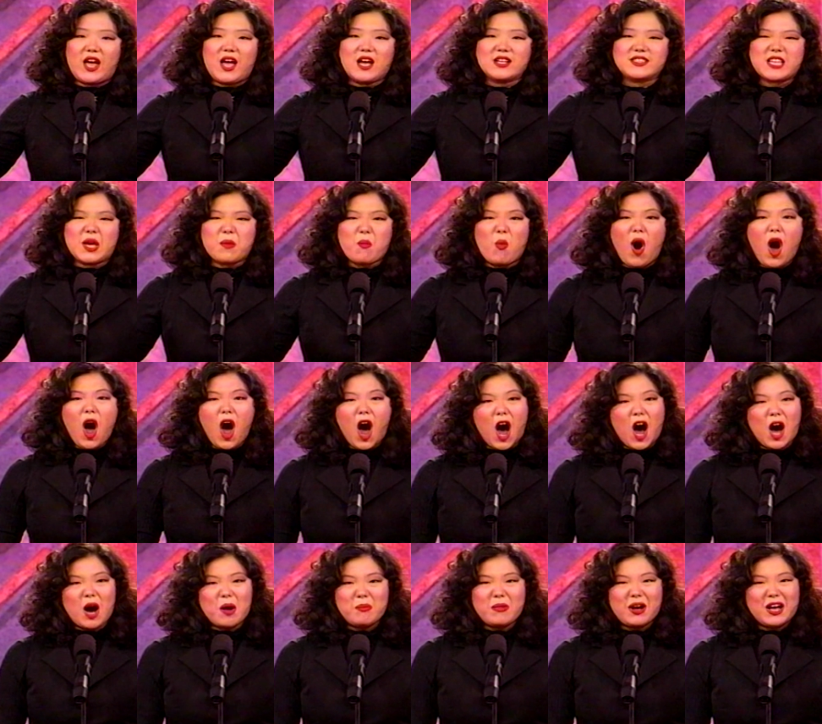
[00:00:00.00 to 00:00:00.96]
I'd say,
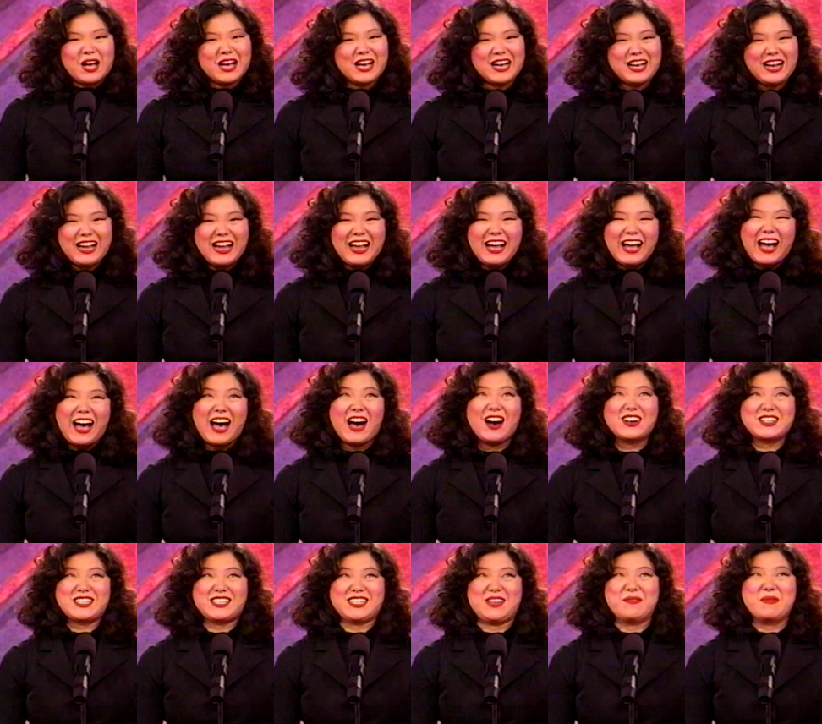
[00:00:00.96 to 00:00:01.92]
Mom, how
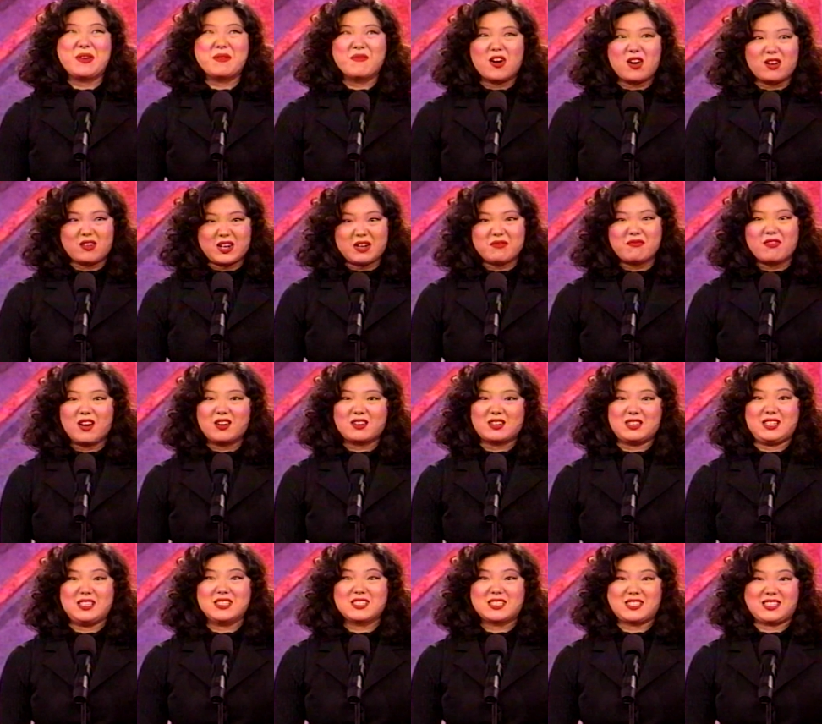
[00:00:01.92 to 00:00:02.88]
can she name me Margaret?
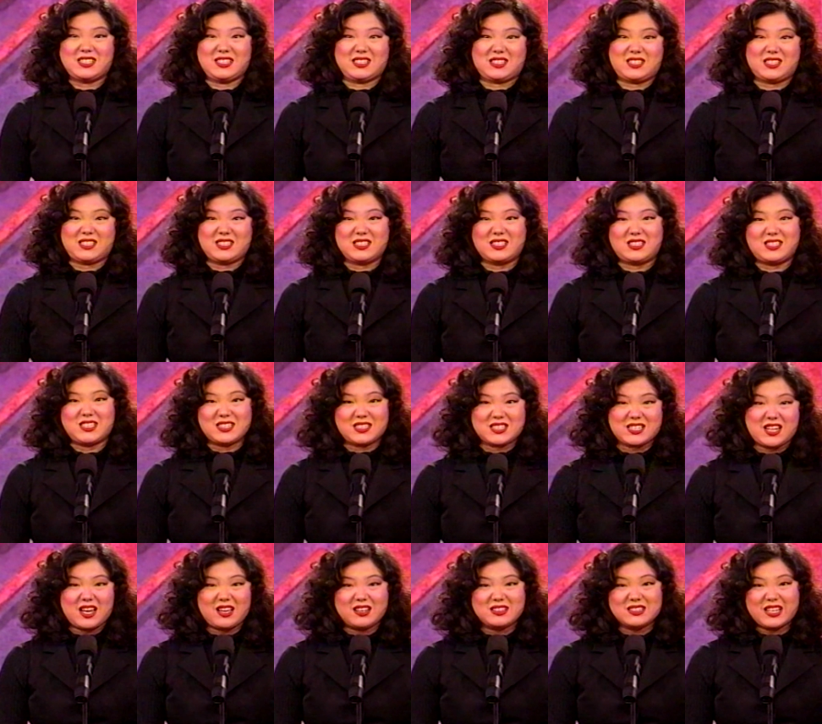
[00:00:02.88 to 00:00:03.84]
Margaret is such a
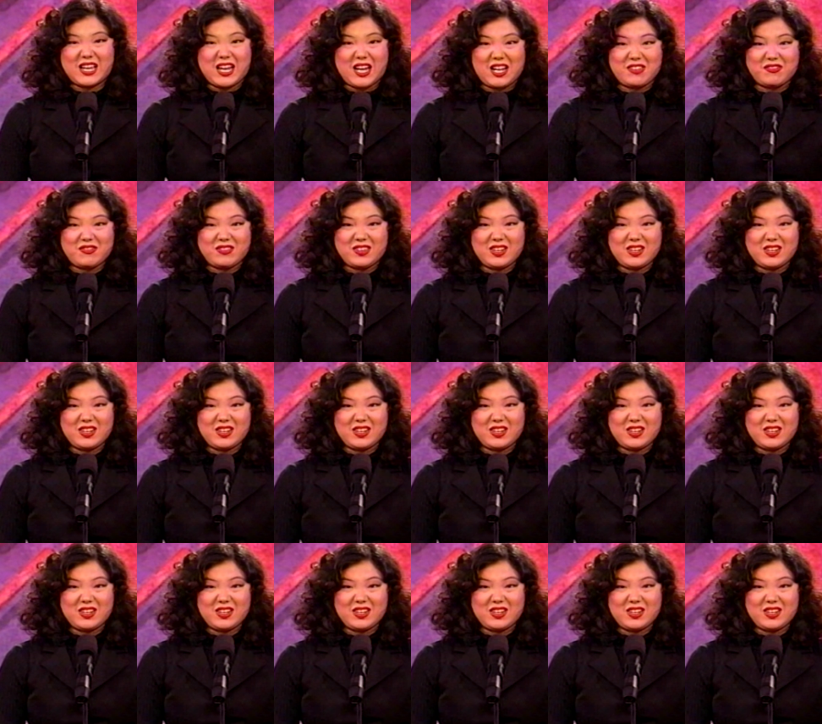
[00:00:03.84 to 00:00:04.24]
Gentile name.